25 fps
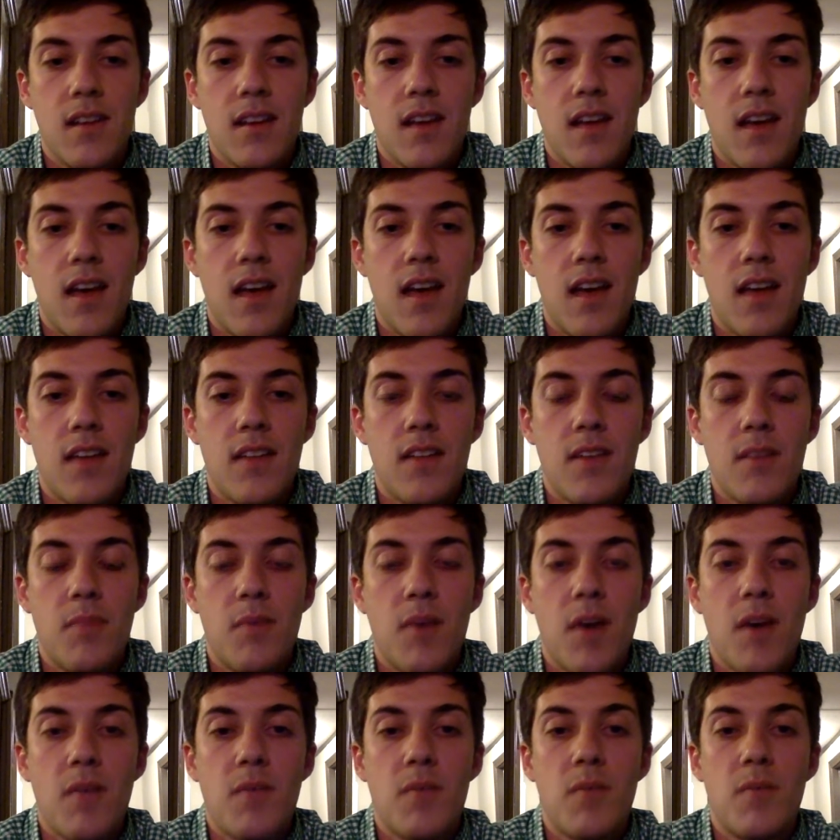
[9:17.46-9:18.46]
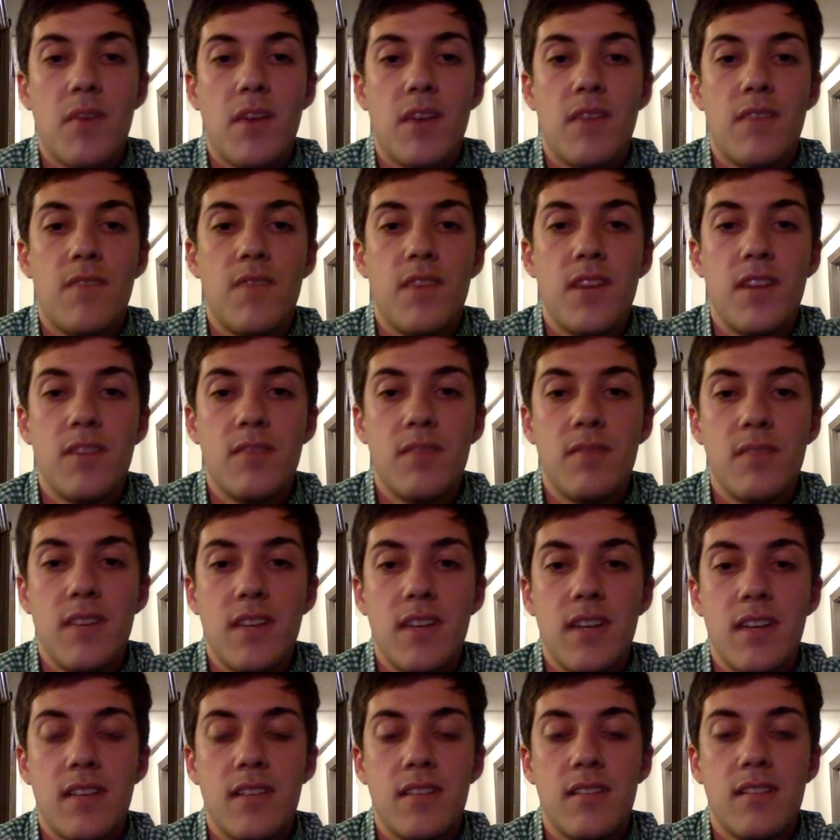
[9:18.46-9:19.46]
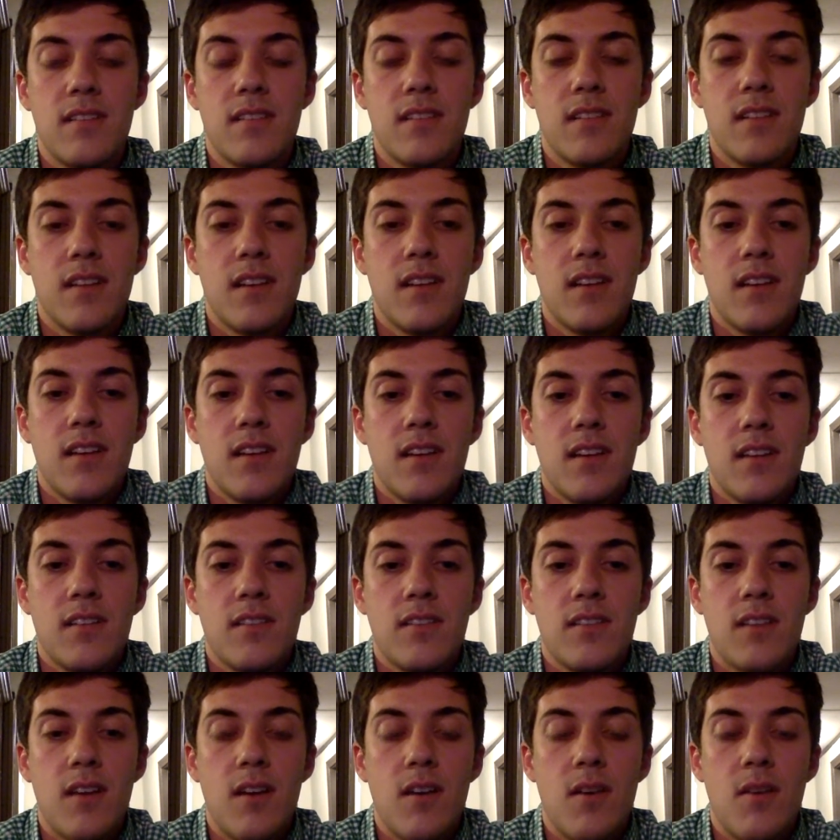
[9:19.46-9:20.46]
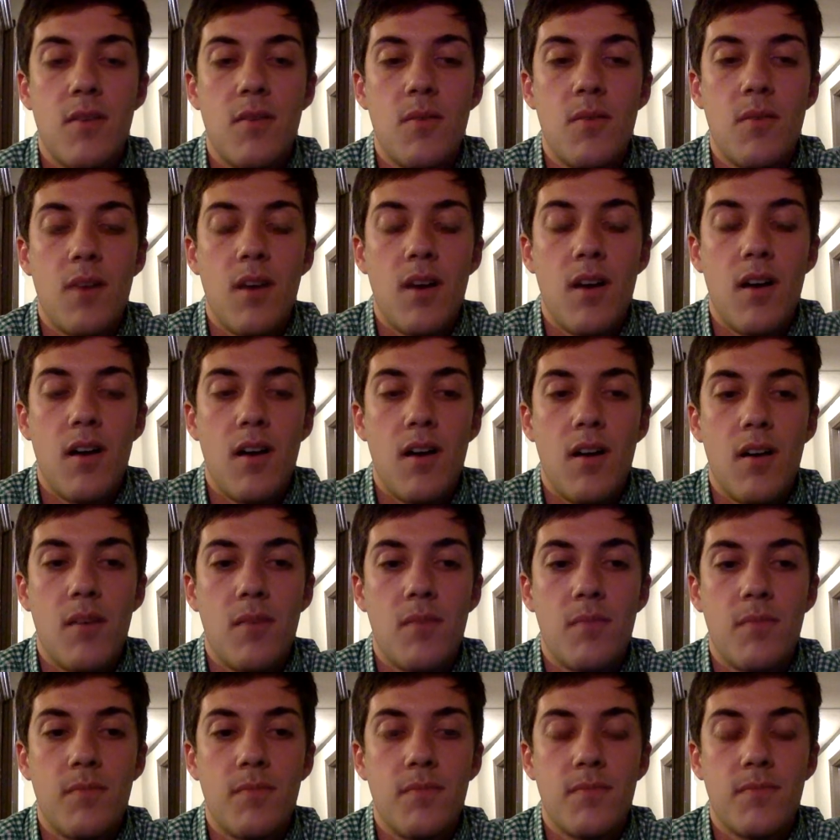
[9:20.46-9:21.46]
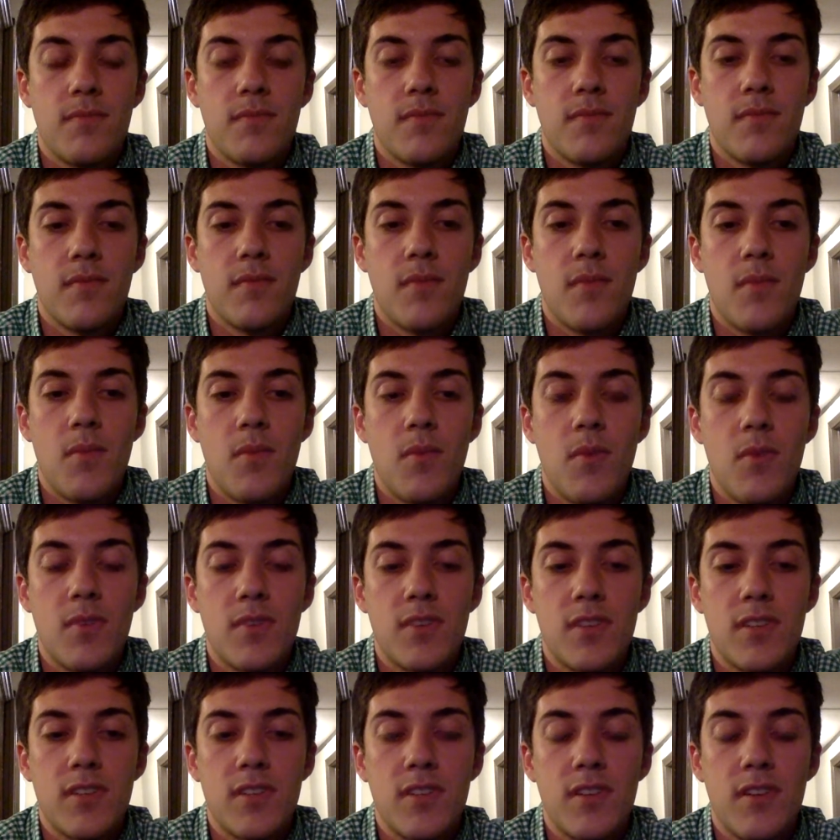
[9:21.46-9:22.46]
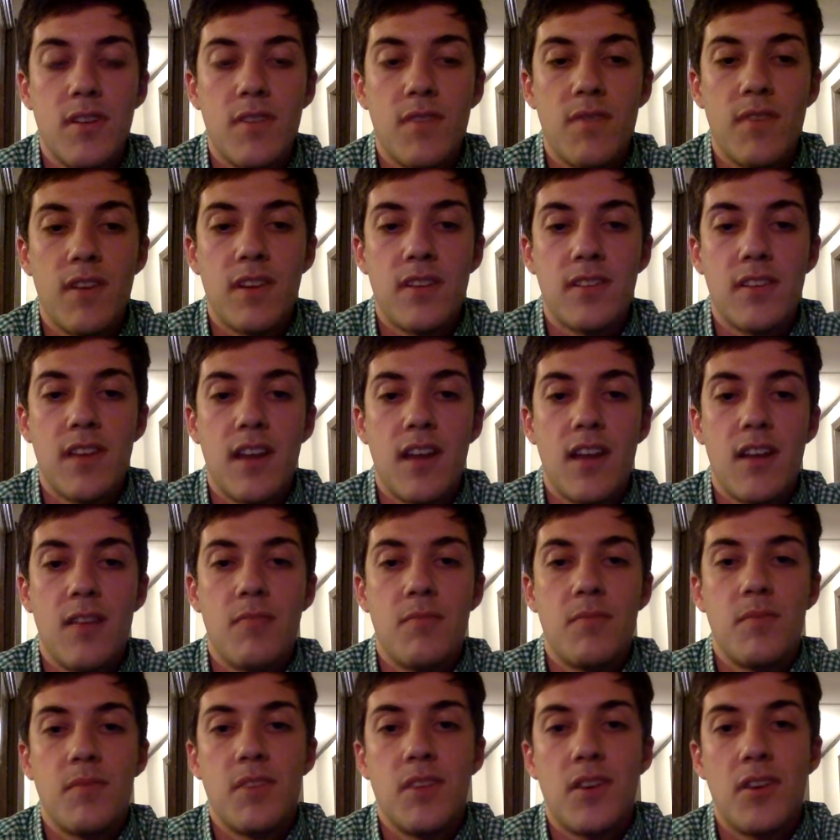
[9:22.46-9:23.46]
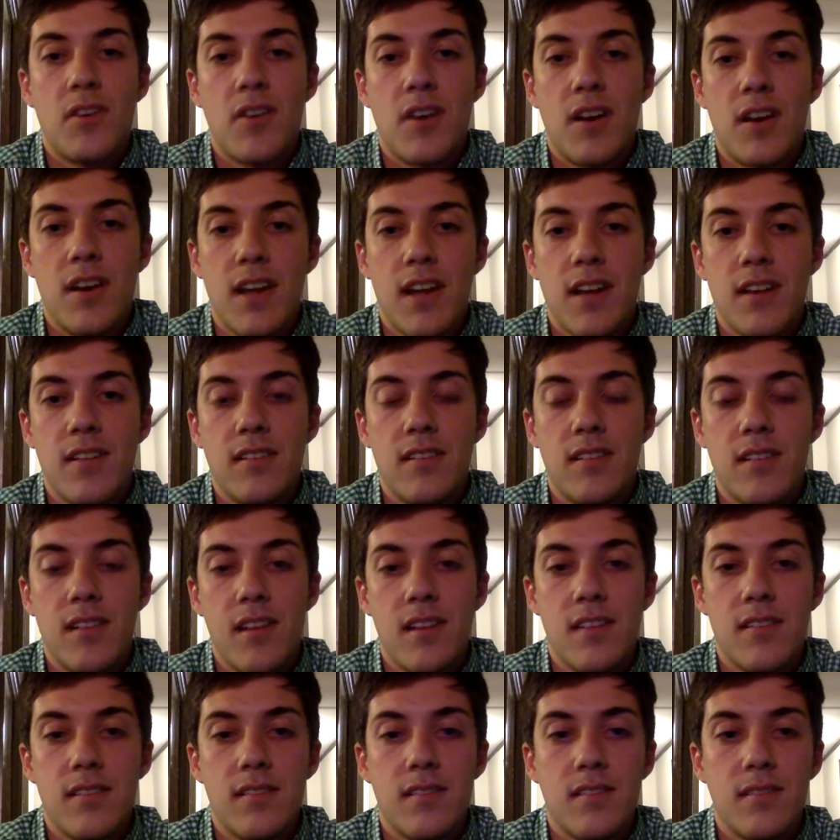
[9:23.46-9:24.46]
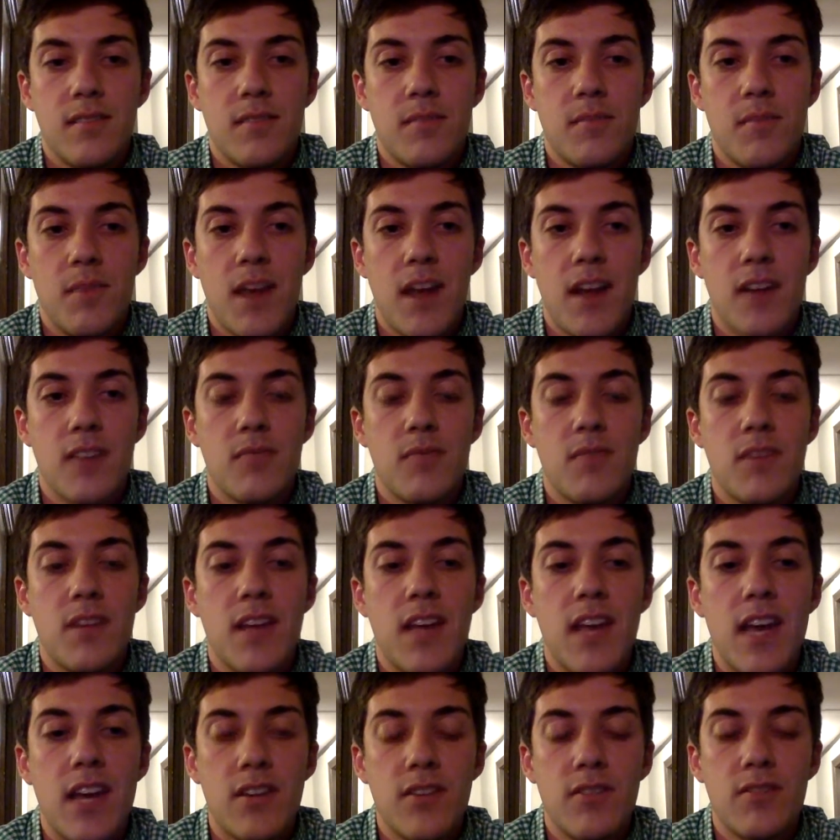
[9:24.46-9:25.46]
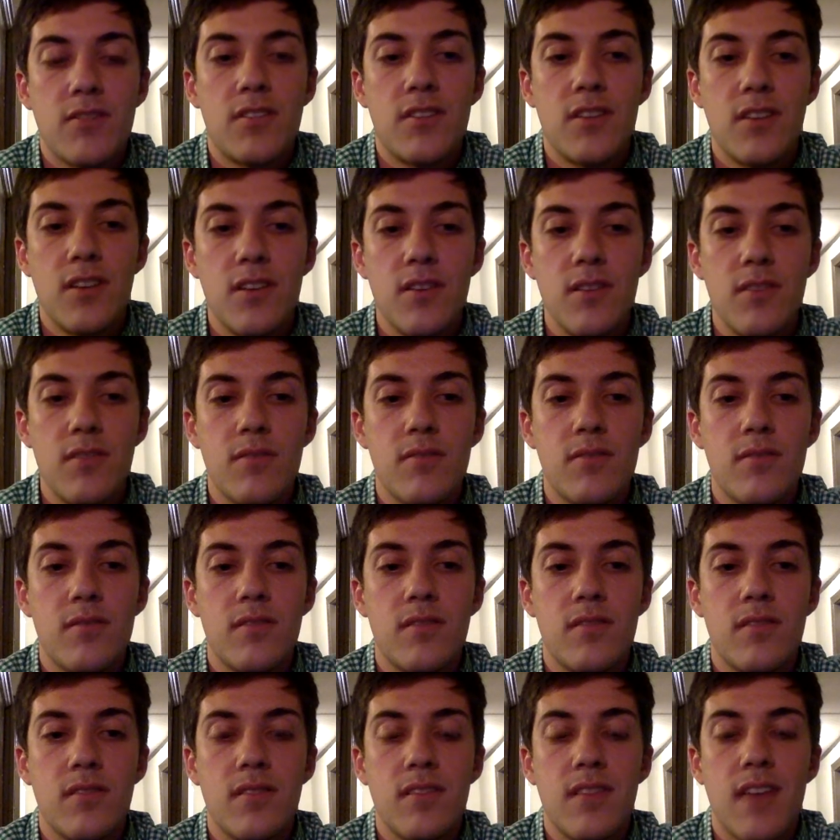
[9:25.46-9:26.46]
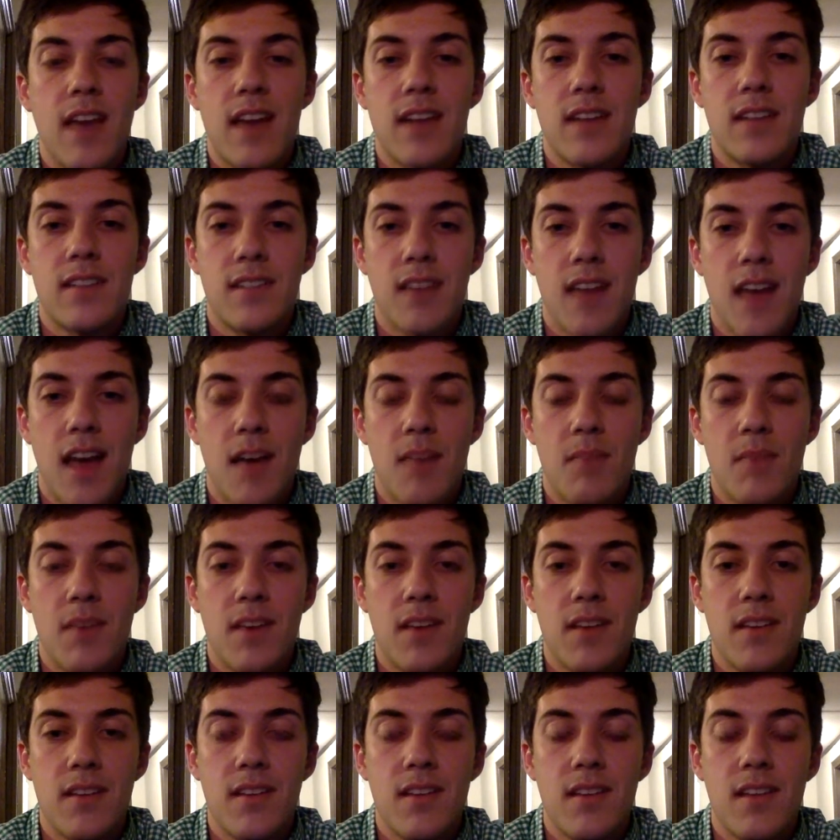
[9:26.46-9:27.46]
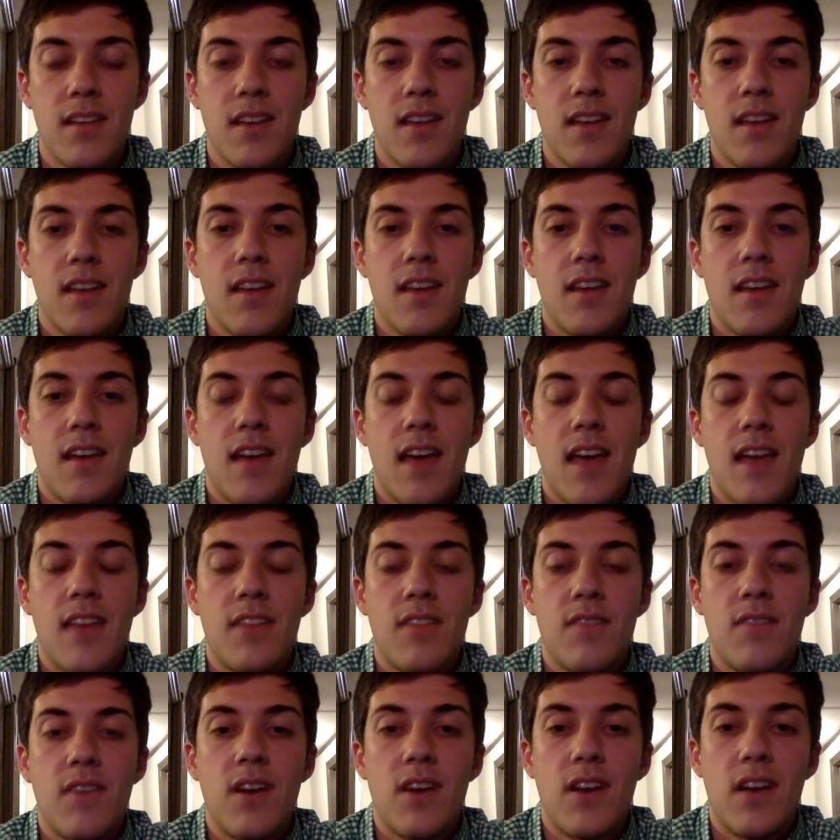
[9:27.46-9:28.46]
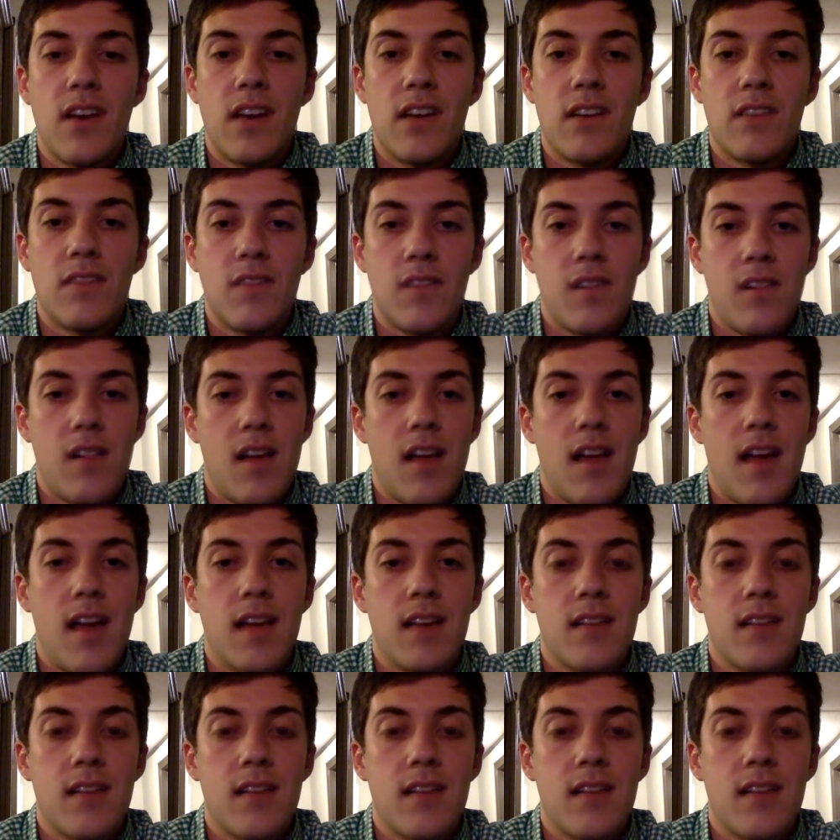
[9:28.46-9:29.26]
They probably won't get finished with this, so we'll just finish that up during our next lesson. But I just want to introduce that assignment at the very end of class.